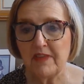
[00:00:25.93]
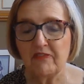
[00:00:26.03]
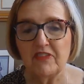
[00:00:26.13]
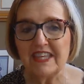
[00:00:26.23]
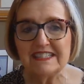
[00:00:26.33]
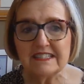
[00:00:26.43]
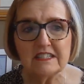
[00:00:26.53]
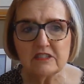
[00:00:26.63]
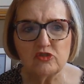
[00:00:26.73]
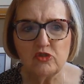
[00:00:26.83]
and this
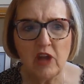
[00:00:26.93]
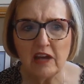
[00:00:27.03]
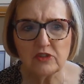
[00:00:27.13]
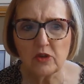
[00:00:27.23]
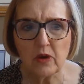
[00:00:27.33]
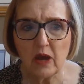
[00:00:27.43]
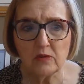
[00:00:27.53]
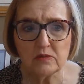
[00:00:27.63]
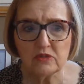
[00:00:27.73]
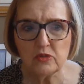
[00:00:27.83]
is not your
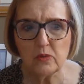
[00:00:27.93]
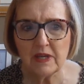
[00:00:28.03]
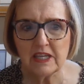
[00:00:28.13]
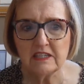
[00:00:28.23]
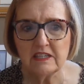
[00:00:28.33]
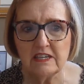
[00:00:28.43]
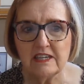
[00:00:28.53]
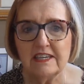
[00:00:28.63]
own doing.